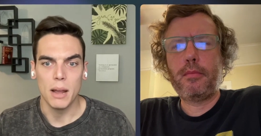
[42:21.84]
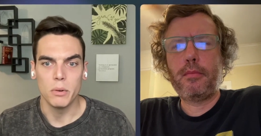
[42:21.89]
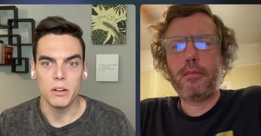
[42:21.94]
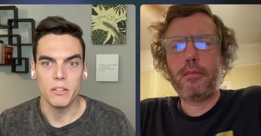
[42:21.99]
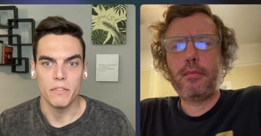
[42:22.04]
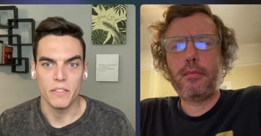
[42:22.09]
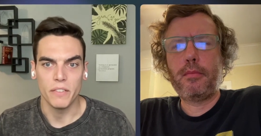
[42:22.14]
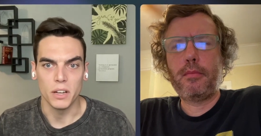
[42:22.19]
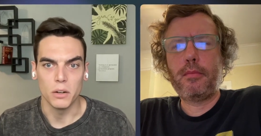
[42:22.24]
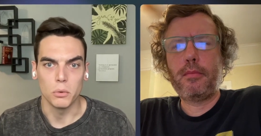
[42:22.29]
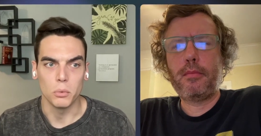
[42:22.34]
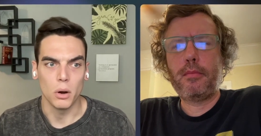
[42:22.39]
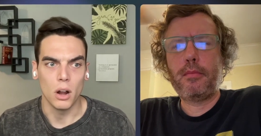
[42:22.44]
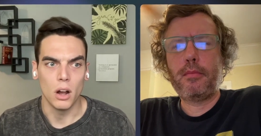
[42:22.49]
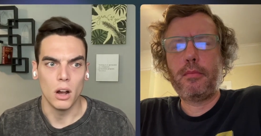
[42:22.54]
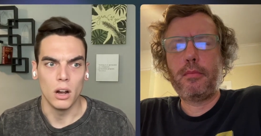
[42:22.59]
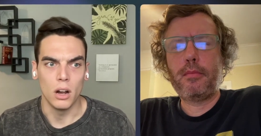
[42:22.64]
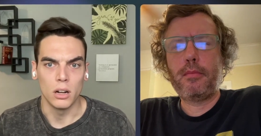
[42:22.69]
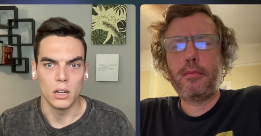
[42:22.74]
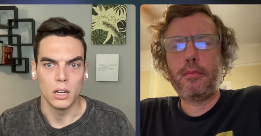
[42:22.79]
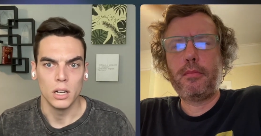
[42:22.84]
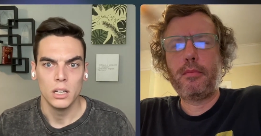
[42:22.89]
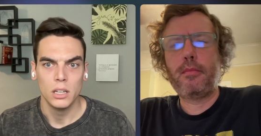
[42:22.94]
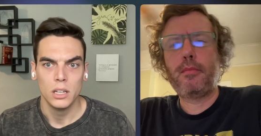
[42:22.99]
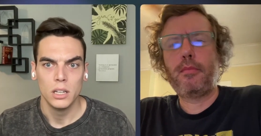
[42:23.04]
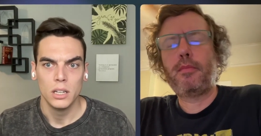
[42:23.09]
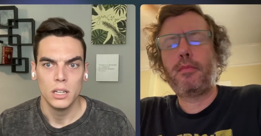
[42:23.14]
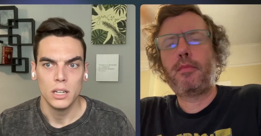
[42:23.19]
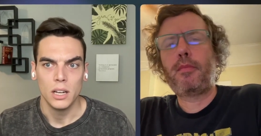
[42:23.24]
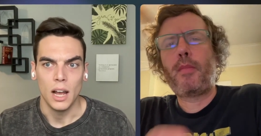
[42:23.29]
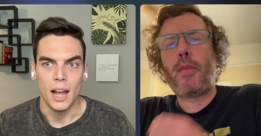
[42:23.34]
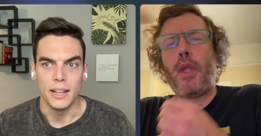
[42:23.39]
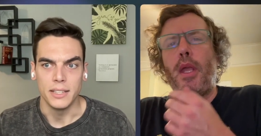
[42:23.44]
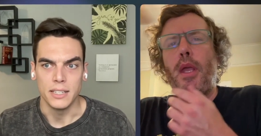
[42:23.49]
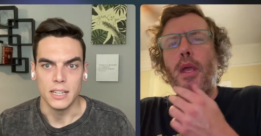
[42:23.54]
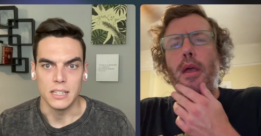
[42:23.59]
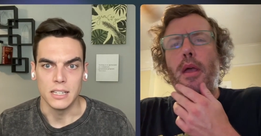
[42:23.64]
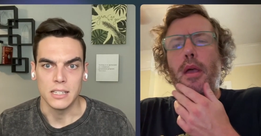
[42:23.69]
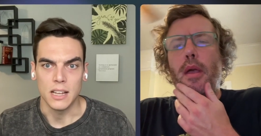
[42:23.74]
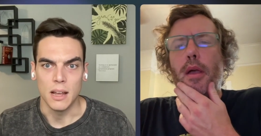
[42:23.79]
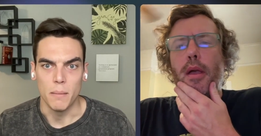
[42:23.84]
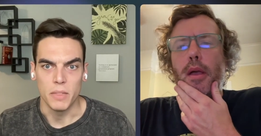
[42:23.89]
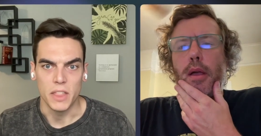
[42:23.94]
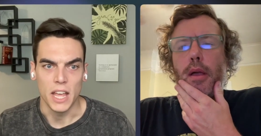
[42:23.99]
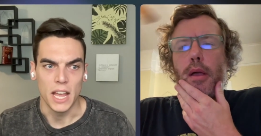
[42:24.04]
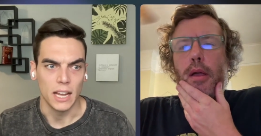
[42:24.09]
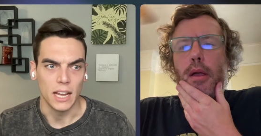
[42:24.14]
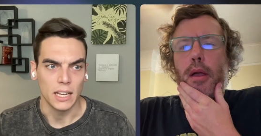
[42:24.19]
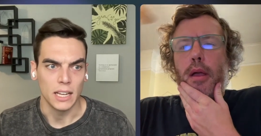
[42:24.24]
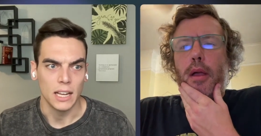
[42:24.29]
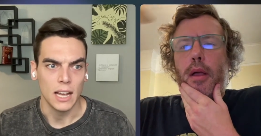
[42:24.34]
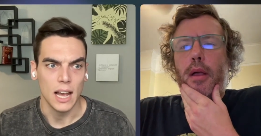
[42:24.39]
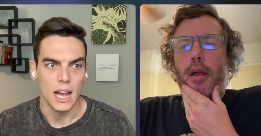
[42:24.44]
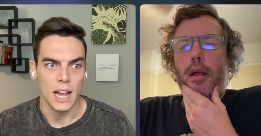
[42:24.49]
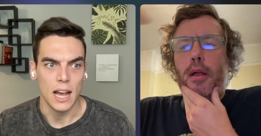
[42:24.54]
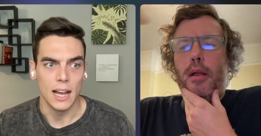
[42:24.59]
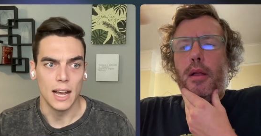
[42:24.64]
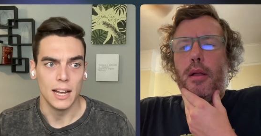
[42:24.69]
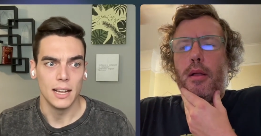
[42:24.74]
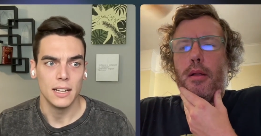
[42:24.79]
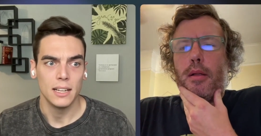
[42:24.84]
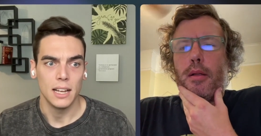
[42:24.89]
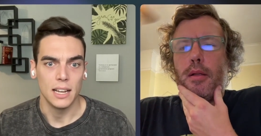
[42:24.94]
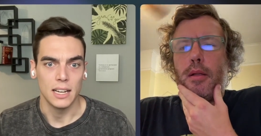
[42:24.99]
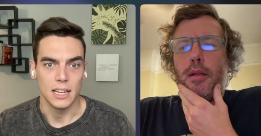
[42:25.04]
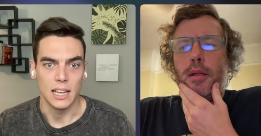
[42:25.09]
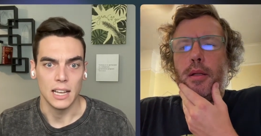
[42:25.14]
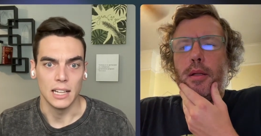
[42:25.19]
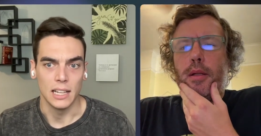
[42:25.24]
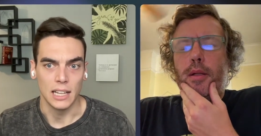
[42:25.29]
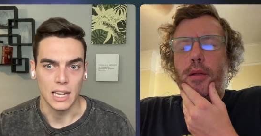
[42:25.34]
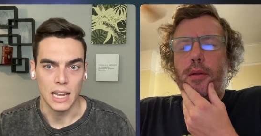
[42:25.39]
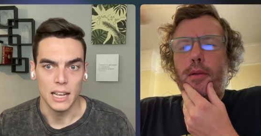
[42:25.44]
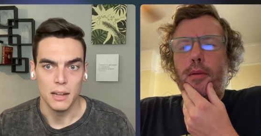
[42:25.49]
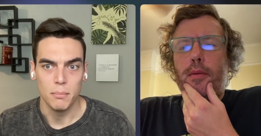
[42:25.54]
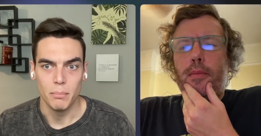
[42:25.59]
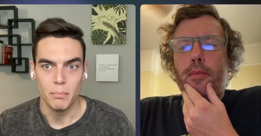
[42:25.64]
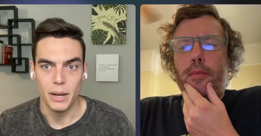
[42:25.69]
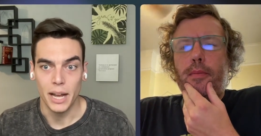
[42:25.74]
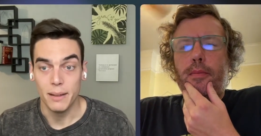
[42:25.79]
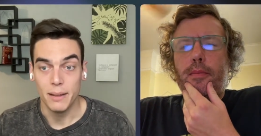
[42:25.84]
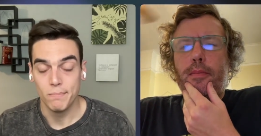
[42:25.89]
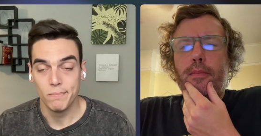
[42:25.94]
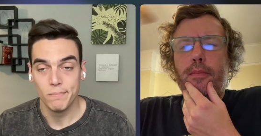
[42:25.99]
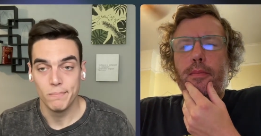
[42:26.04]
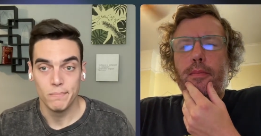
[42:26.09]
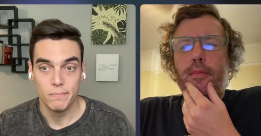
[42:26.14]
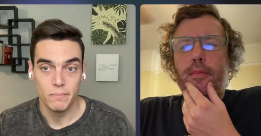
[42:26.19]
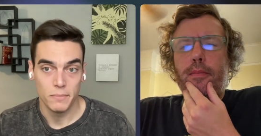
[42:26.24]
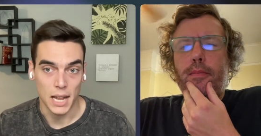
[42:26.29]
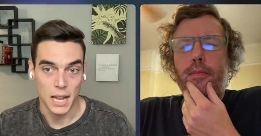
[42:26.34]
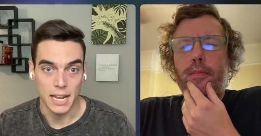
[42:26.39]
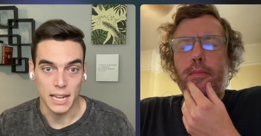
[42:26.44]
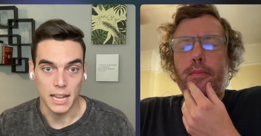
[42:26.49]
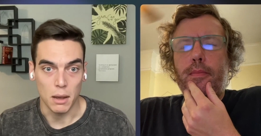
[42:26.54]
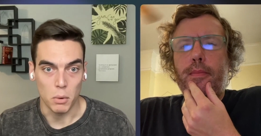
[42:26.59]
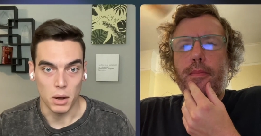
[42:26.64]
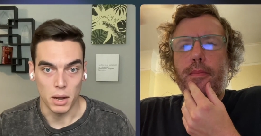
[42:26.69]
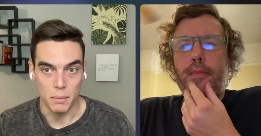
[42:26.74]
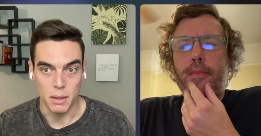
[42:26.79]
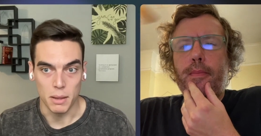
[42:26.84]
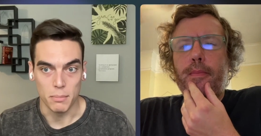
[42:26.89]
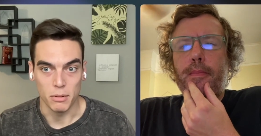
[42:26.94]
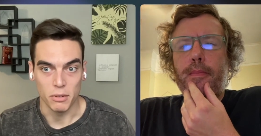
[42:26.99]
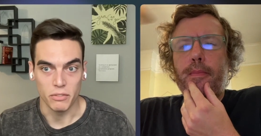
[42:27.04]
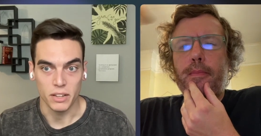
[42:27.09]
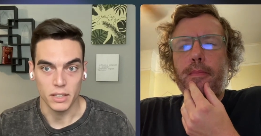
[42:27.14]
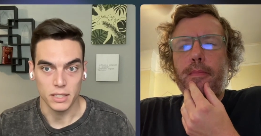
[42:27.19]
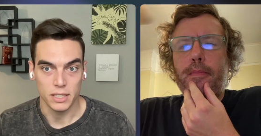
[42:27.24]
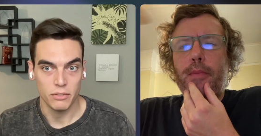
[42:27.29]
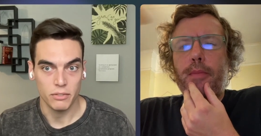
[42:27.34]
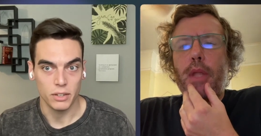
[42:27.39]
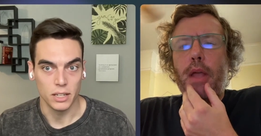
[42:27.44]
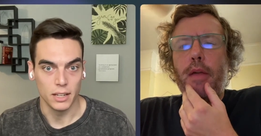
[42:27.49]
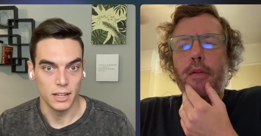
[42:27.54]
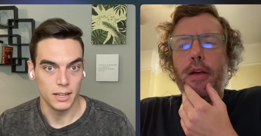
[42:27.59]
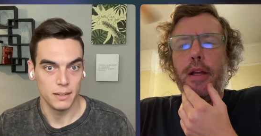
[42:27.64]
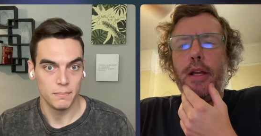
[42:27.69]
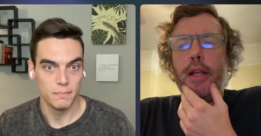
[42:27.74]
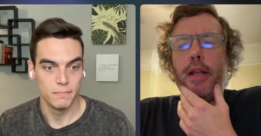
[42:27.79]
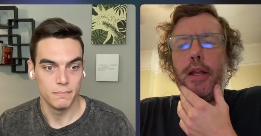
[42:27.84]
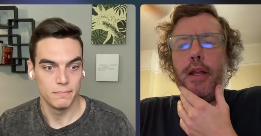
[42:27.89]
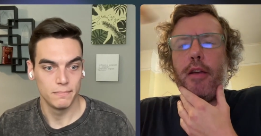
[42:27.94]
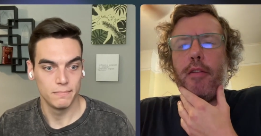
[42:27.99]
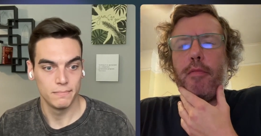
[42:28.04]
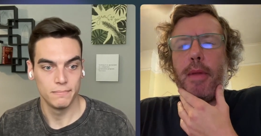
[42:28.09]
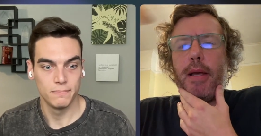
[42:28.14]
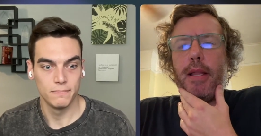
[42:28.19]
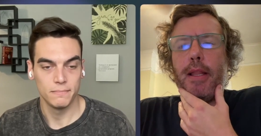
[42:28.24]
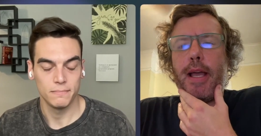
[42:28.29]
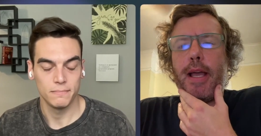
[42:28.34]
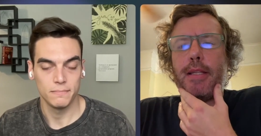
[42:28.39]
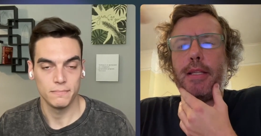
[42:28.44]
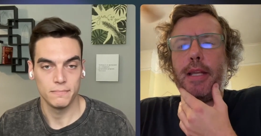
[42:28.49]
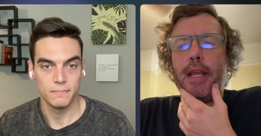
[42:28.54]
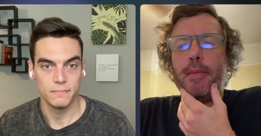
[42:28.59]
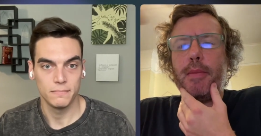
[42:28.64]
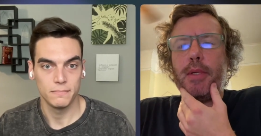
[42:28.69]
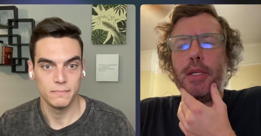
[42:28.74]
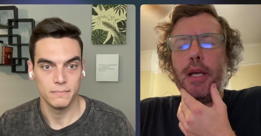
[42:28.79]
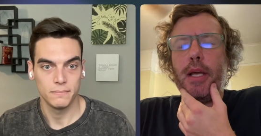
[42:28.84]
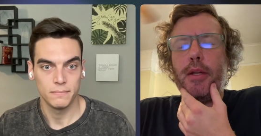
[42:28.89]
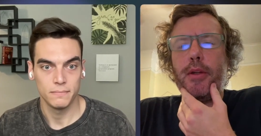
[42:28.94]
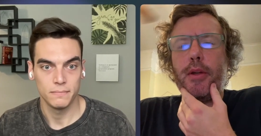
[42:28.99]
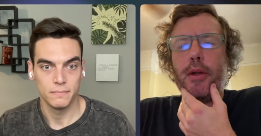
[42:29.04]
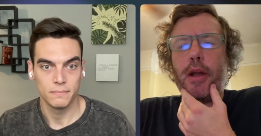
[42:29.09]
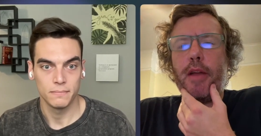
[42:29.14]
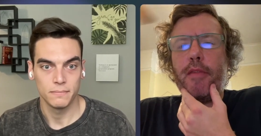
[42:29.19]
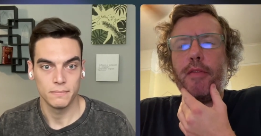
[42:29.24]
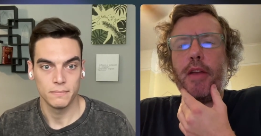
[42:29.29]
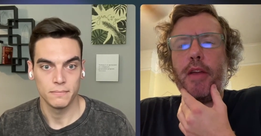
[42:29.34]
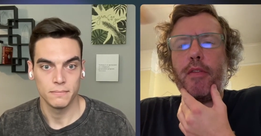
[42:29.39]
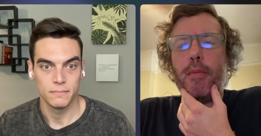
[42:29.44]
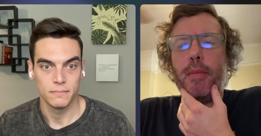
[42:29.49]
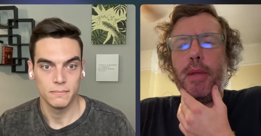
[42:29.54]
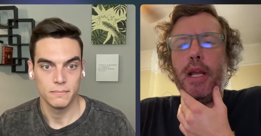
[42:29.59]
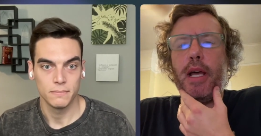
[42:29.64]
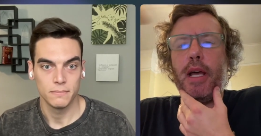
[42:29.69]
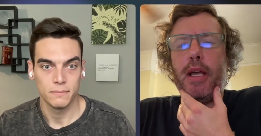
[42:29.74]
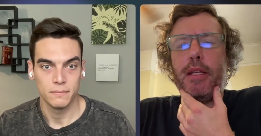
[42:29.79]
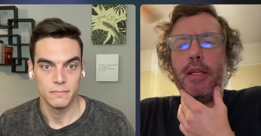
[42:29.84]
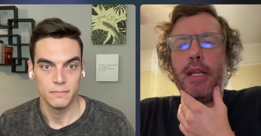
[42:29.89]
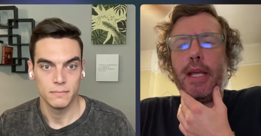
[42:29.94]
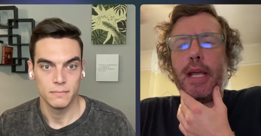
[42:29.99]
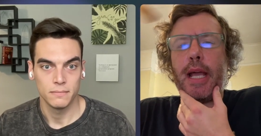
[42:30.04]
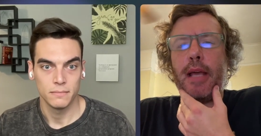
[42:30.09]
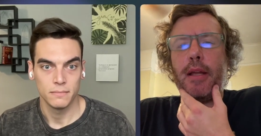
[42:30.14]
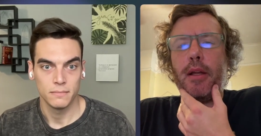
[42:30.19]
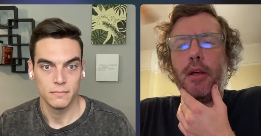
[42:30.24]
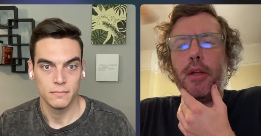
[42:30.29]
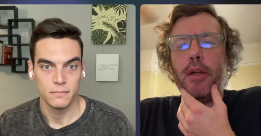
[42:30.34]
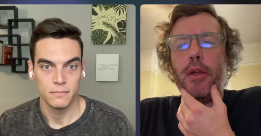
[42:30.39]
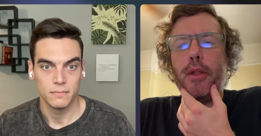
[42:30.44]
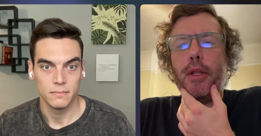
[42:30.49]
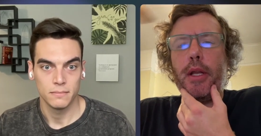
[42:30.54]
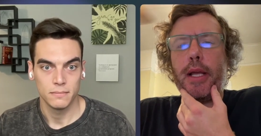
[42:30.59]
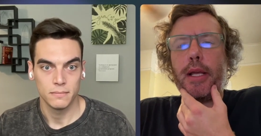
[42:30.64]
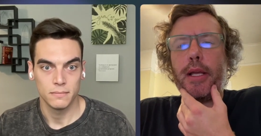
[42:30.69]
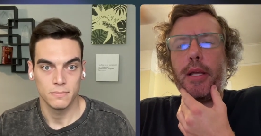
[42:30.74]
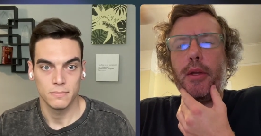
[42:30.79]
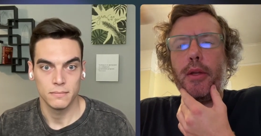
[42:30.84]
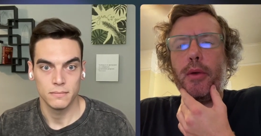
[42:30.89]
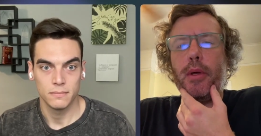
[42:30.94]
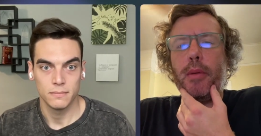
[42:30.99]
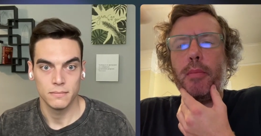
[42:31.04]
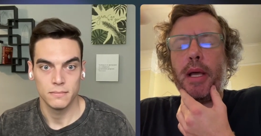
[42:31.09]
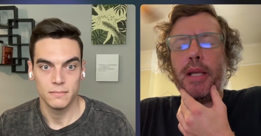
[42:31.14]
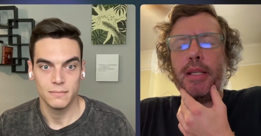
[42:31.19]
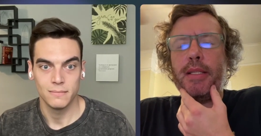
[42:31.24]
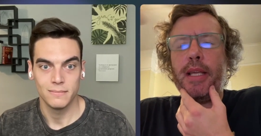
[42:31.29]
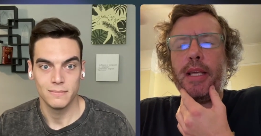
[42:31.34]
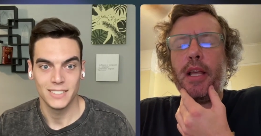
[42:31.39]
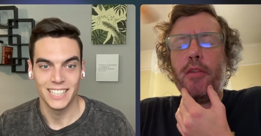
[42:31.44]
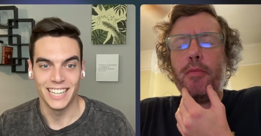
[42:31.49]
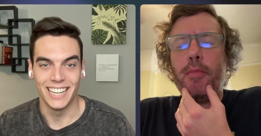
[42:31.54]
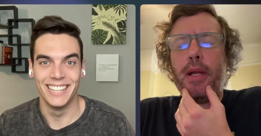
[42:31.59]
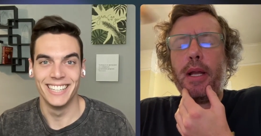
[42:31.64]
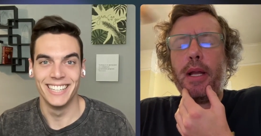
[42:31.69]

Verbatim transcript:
Speaker 1: would feel wrong hunting something uh, and killing it, but I get why people feel differently. Funny
Speaker 2: enough, my last name's Hunter. I've never been hunting. I don't know that I could do it myself, but